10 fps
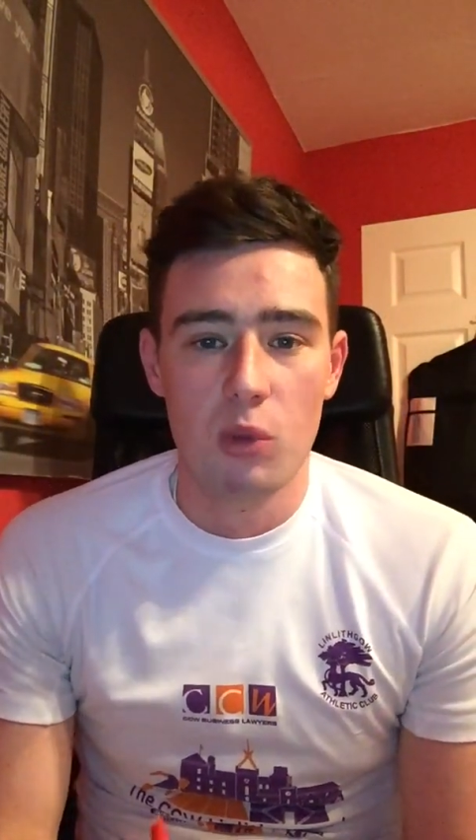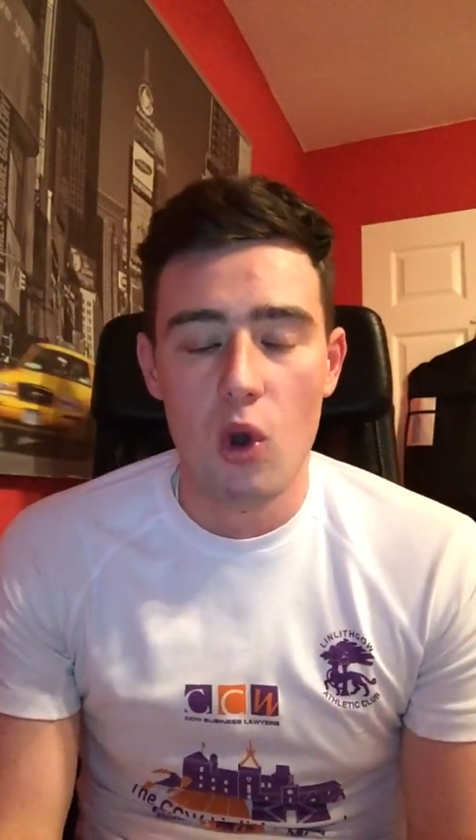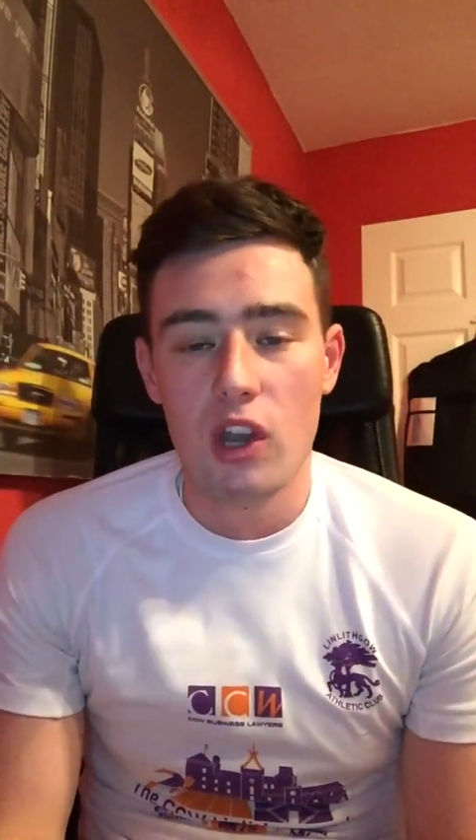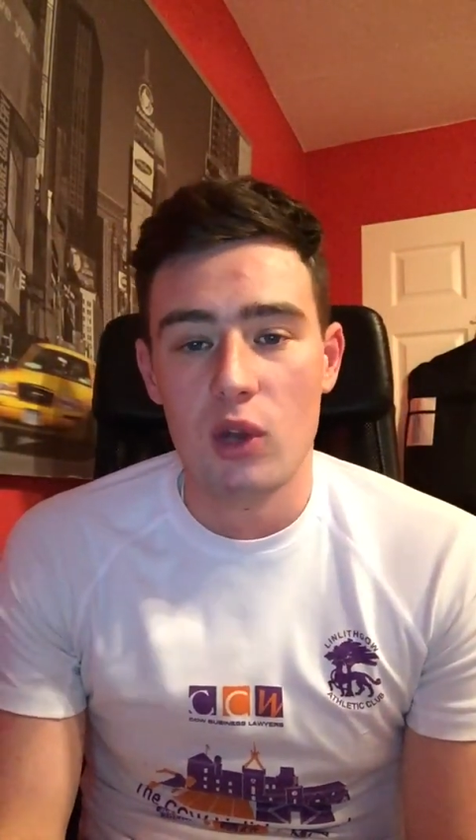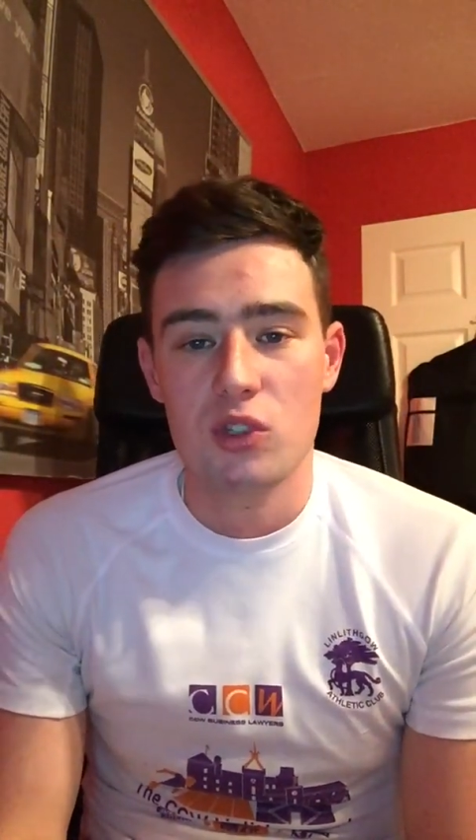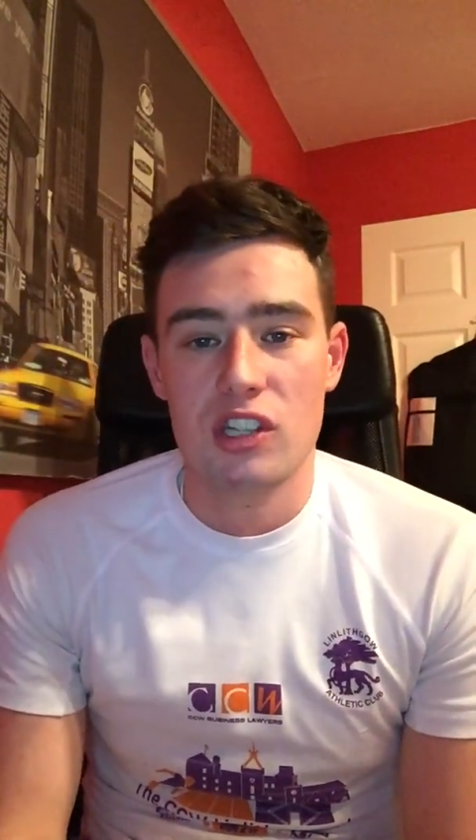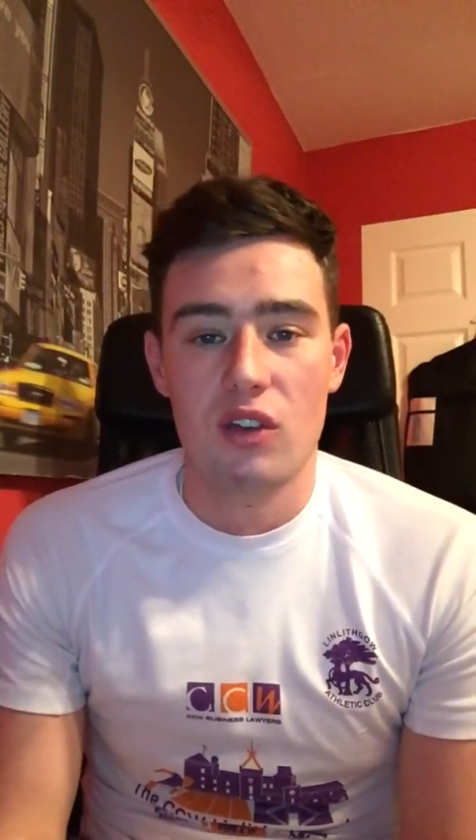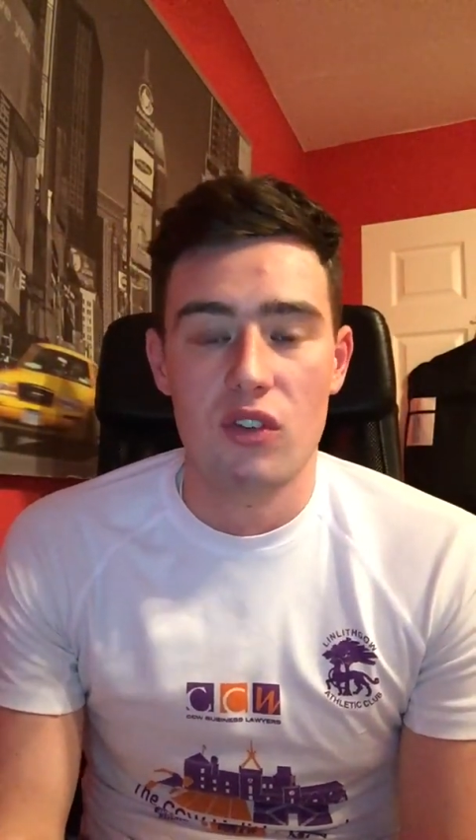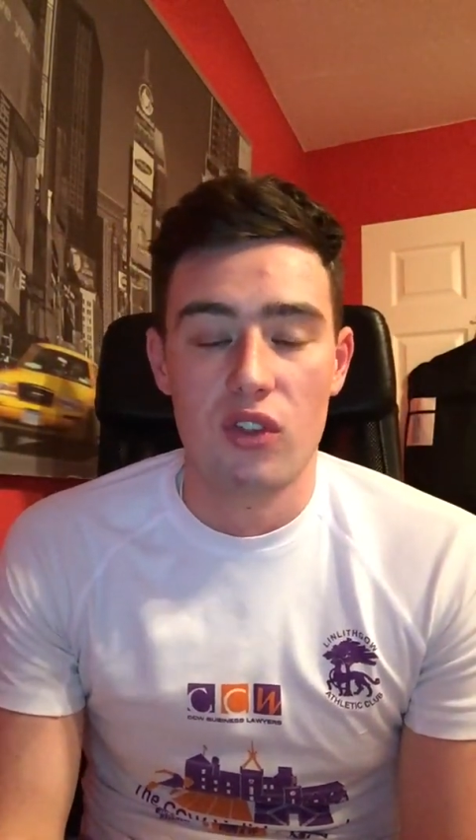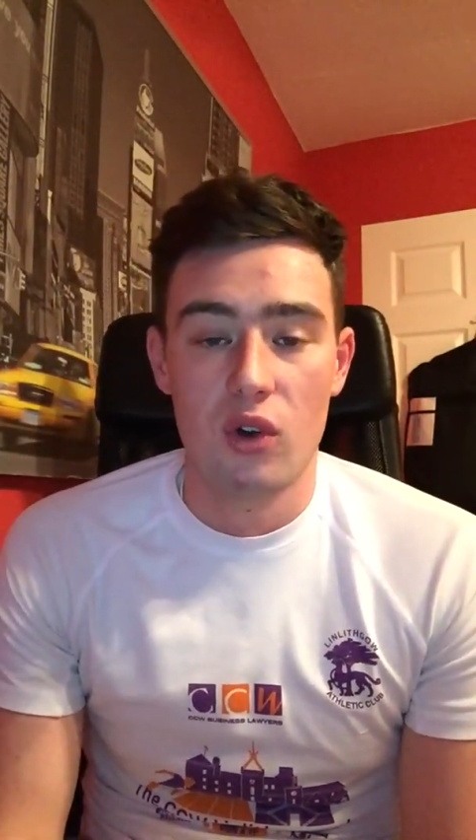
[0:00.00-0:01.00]
block out
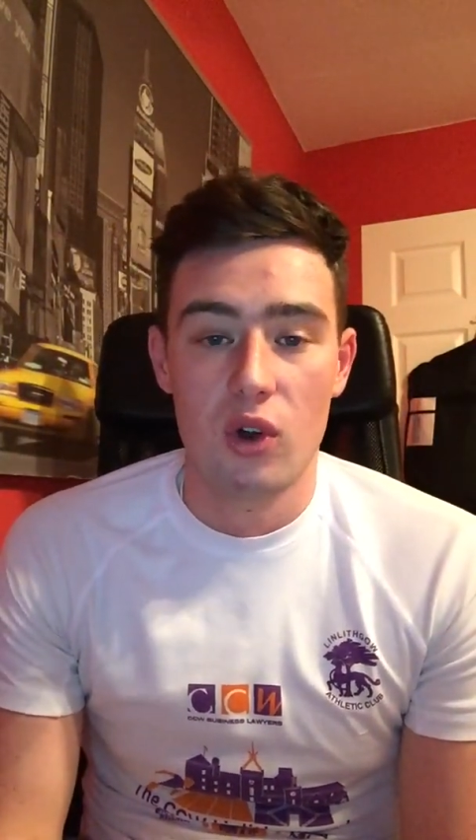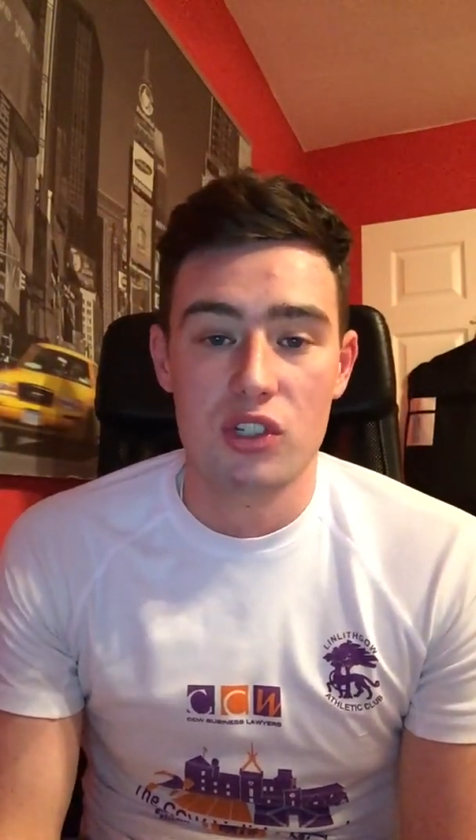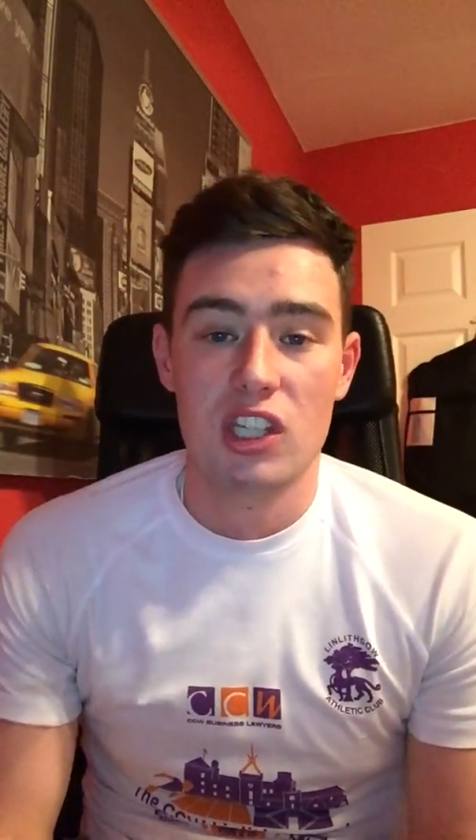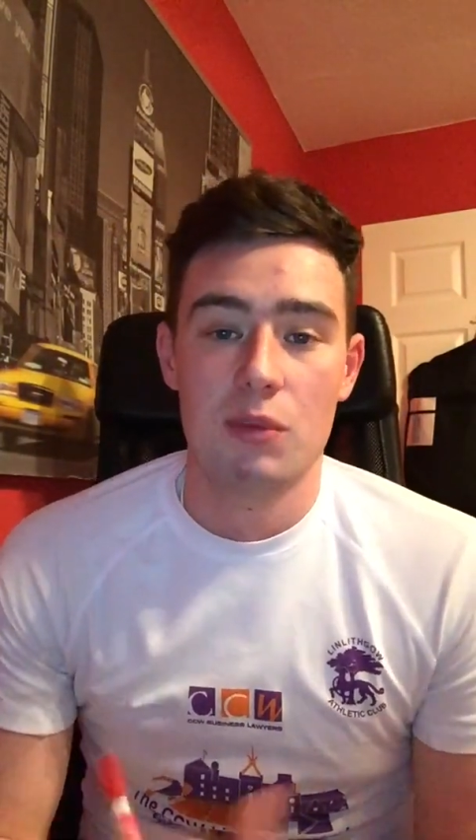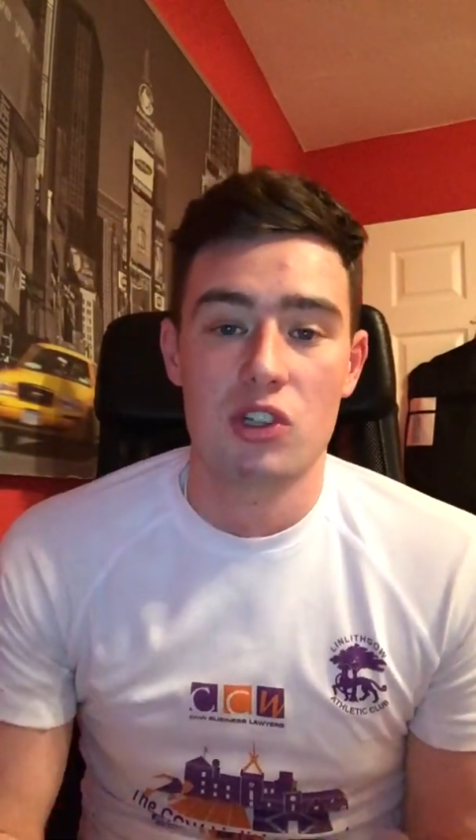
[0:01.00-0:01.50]
certain thoughts and keep